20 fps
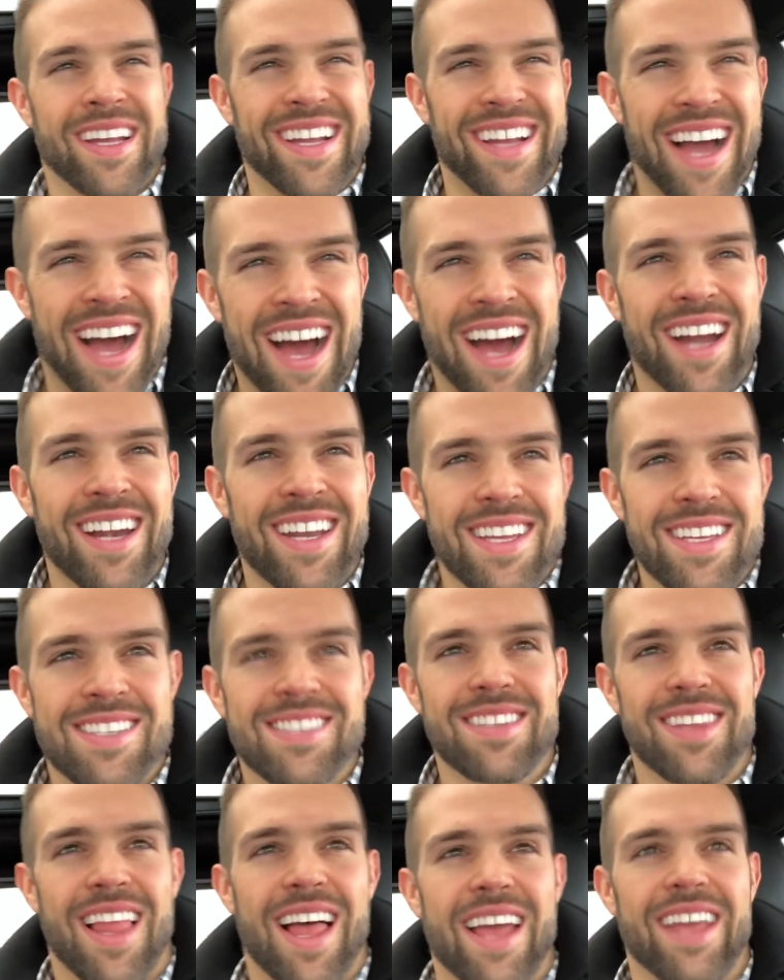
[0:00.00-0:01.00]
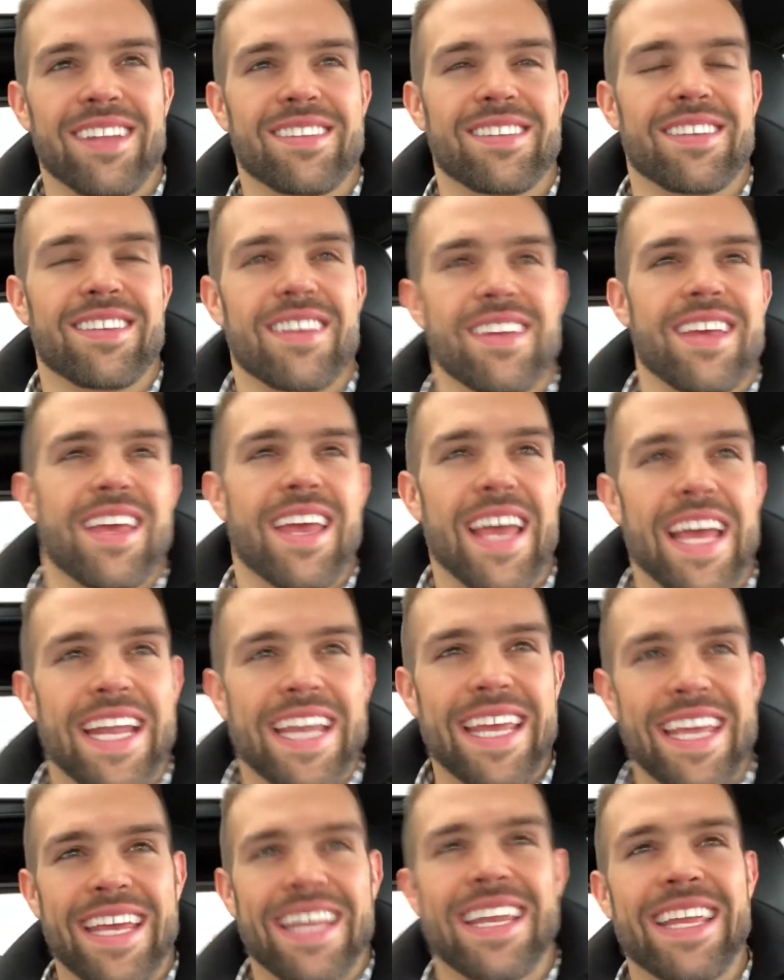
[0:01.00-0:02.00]
God is light,
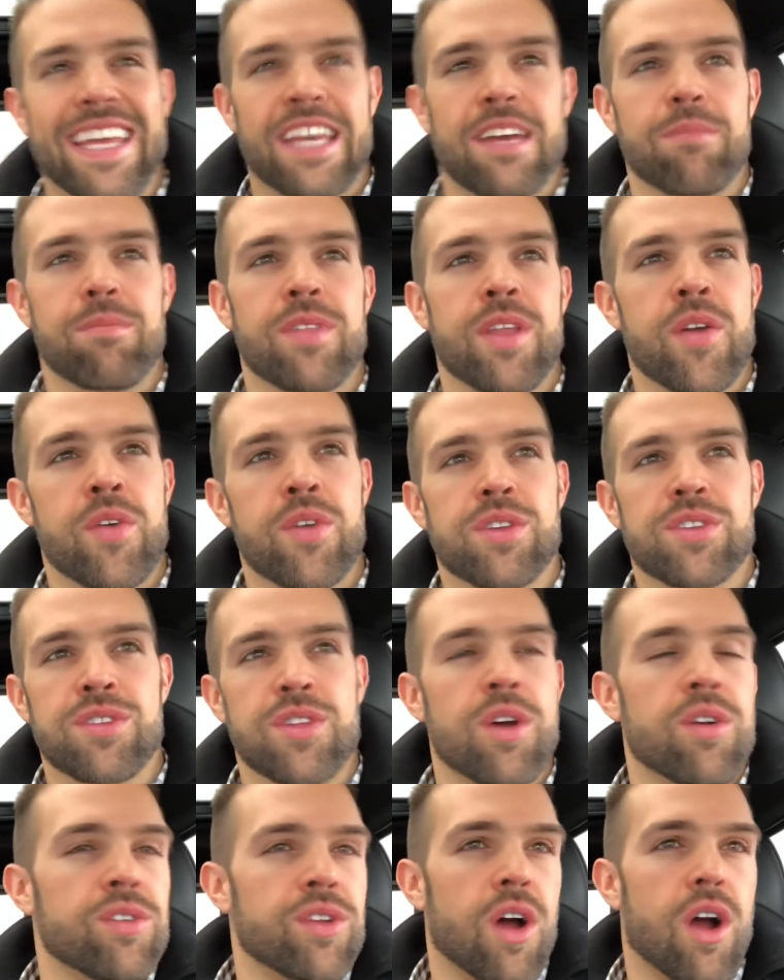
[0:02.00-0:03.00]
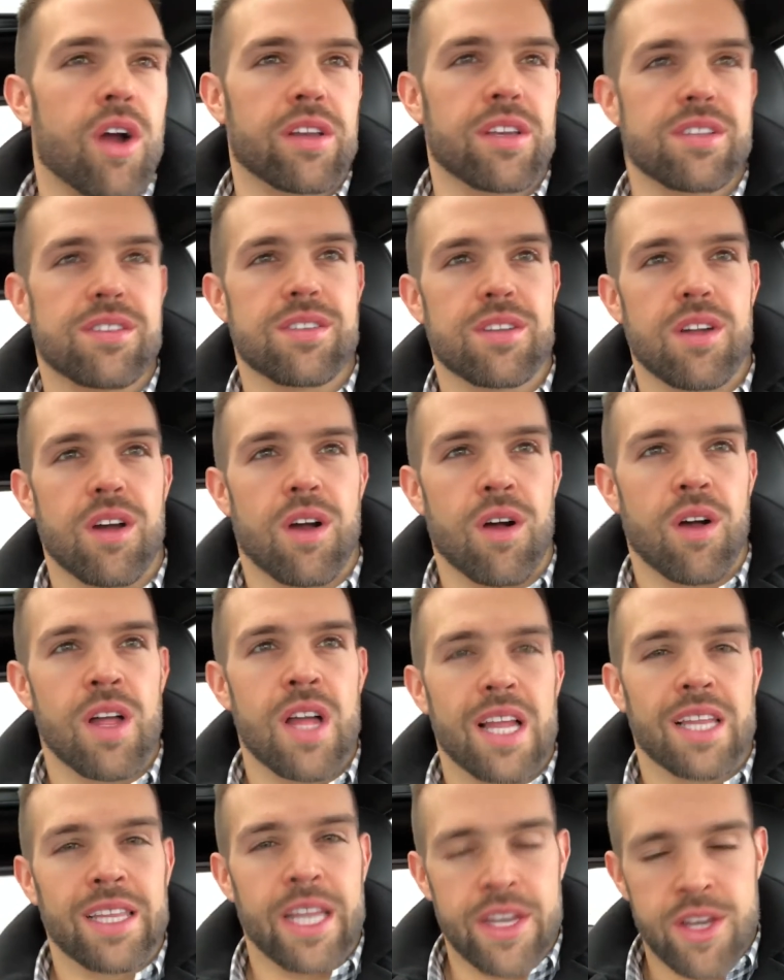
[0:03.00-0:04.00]
and in him there is no darkness at all.
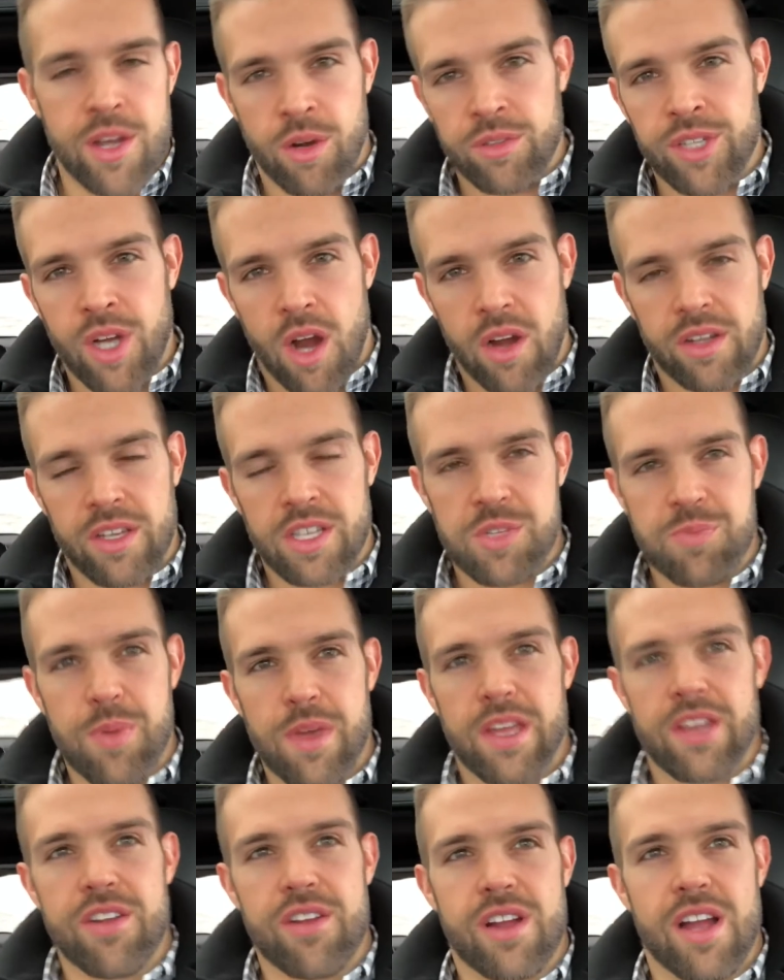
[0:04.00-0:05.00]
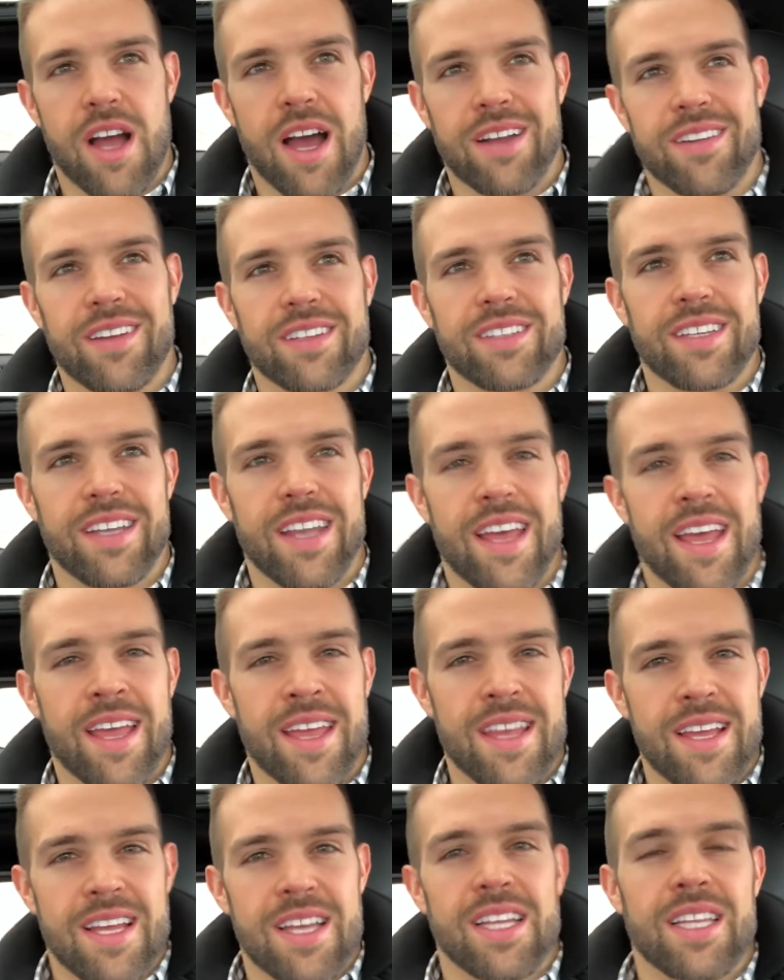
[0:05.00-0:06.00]
Let no darkness be in your conduct today.
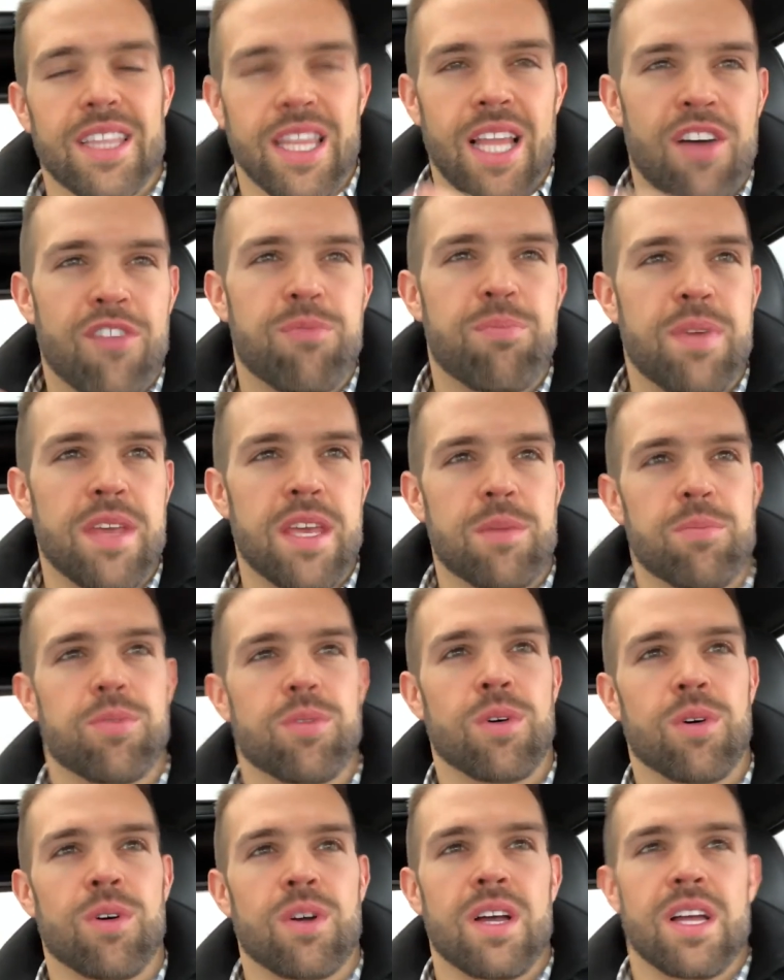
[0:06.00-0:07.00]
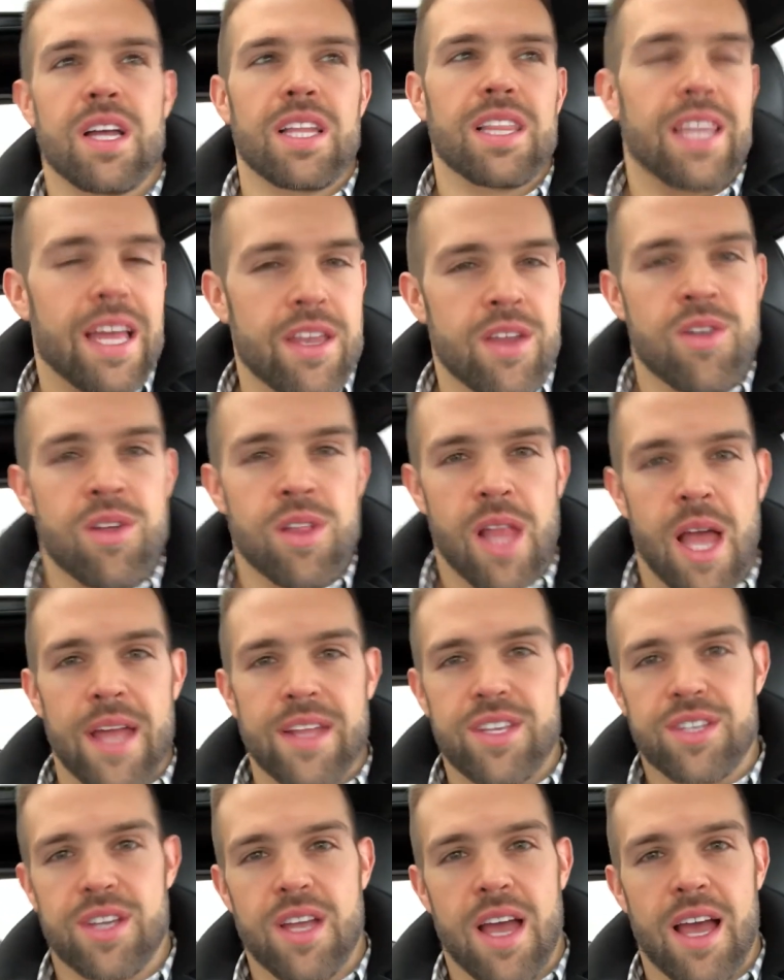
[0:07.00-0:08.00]
Love people. Let your
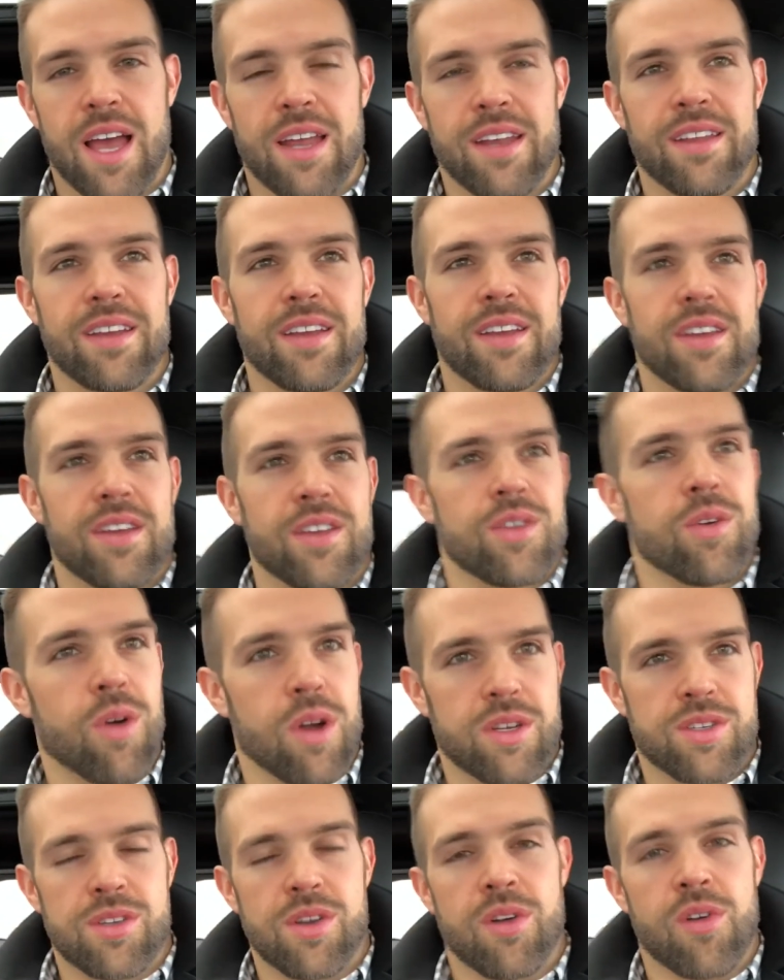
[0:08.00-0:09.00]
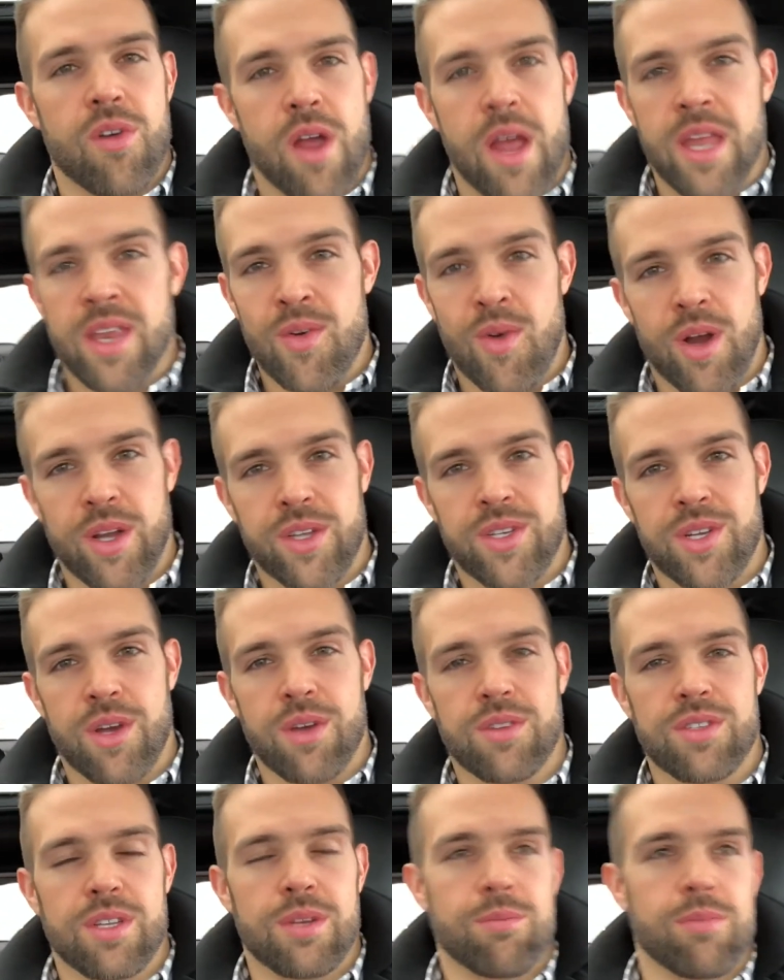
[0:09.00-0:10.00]
light shine. You are so great. You are
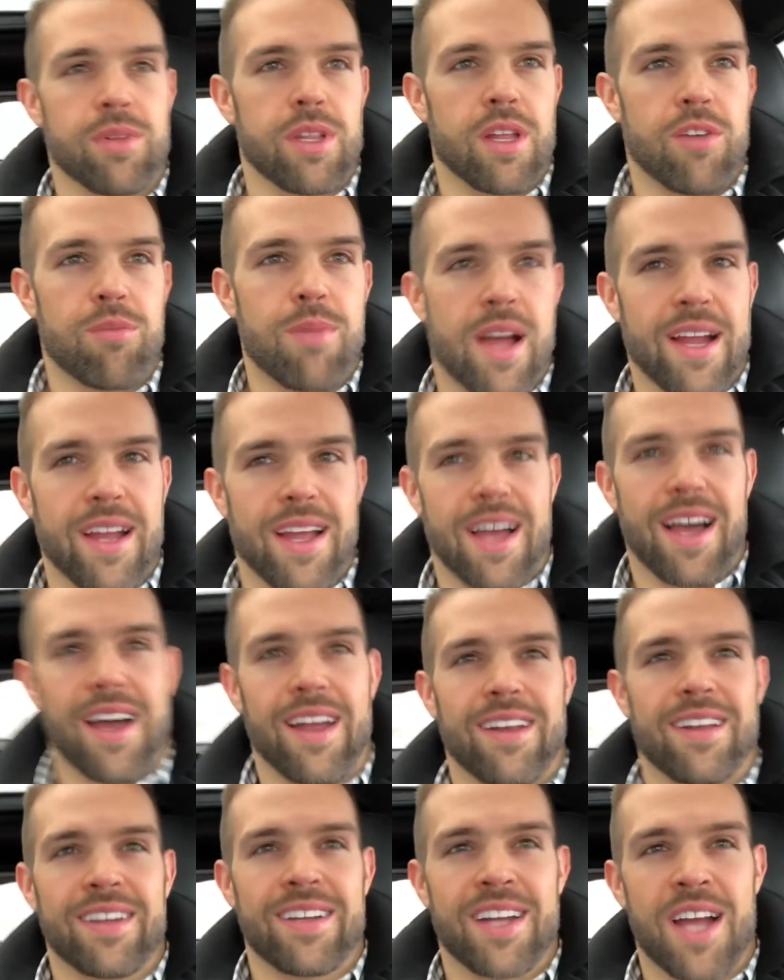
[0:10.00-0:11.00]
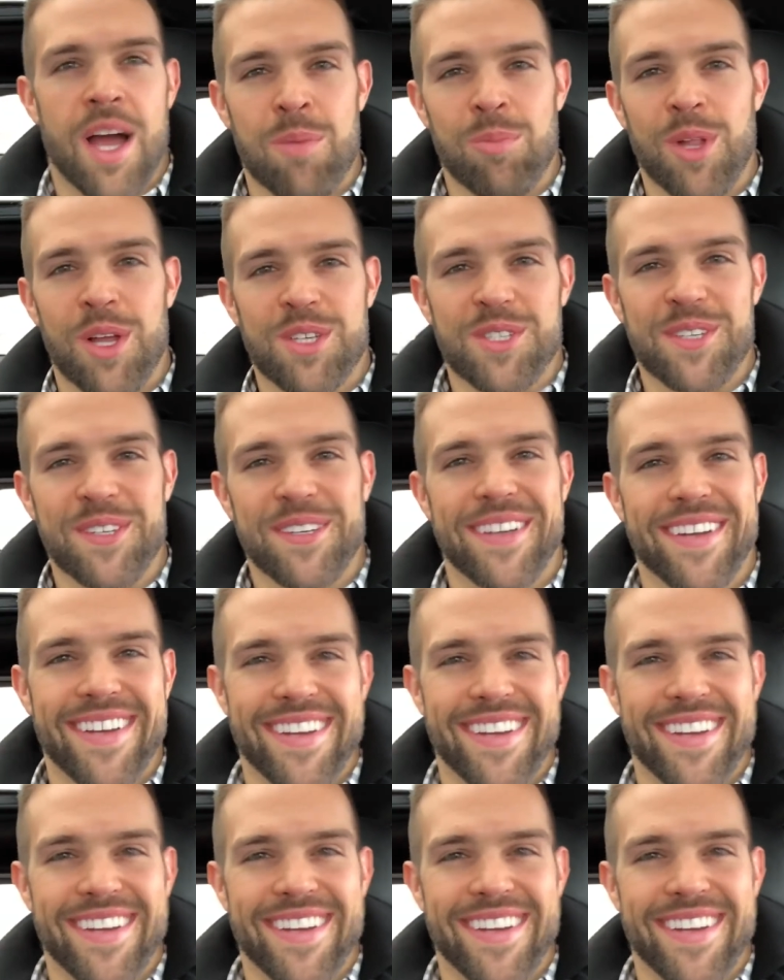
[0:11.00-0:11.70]
chosen and beloved by God. God bless you.